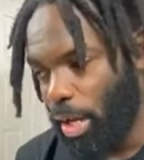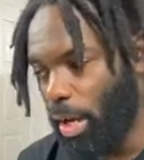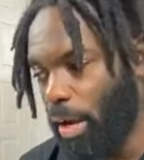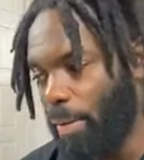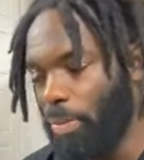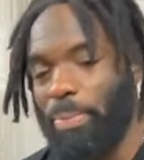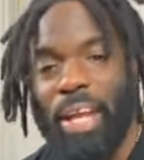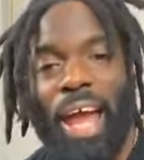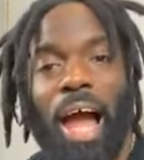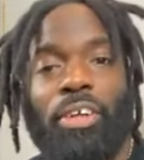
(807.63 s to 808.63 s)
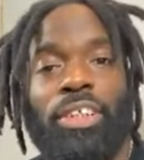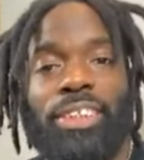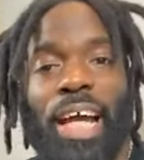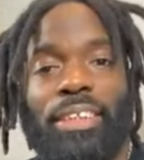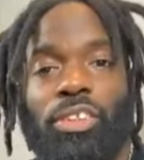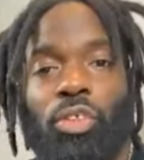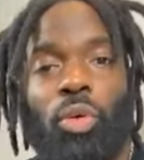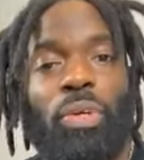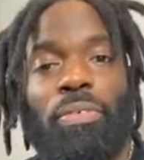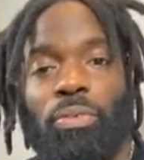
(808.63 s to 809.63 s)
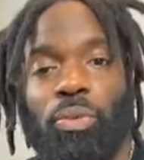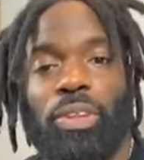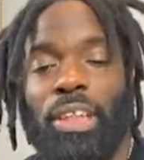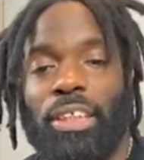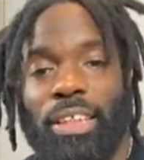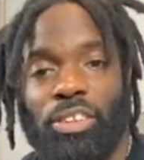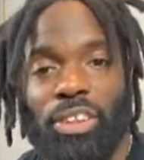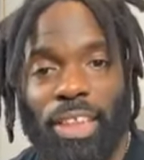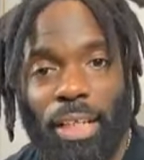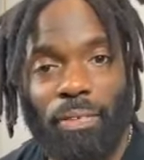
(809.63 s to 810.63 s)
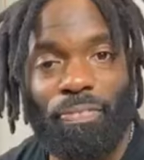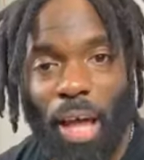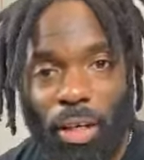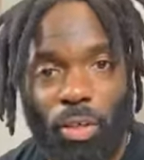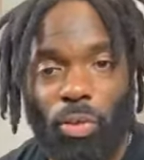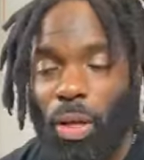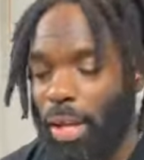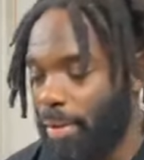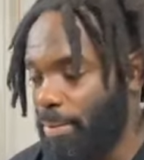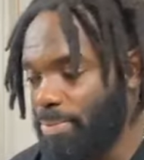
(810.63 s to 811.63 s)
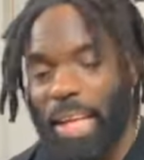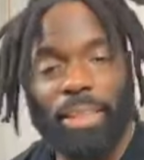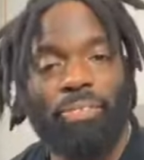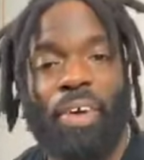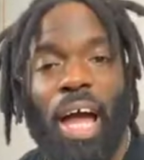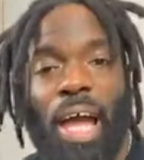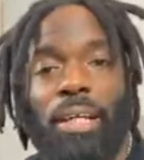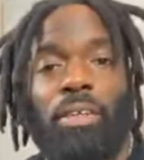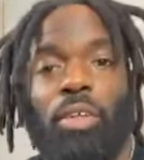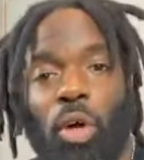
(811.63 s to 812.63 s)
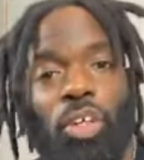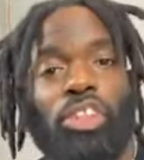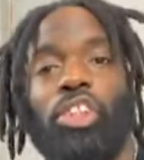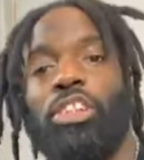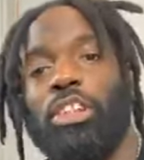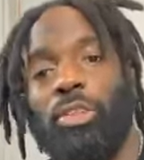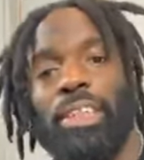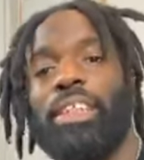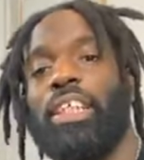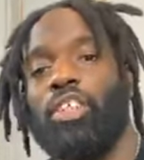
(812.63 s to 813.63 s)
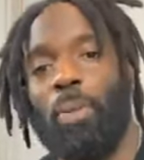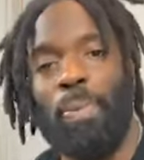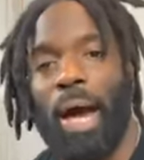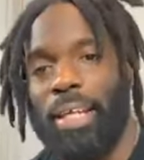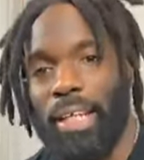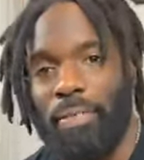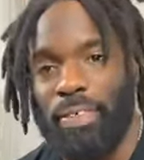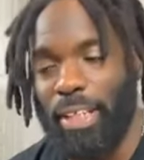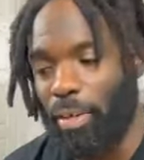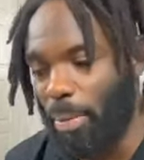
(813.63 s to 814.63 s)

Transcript: No matter how you decide to do it, whatever routine that you decide to follow, that's fine, as long as you're stretching your body every day.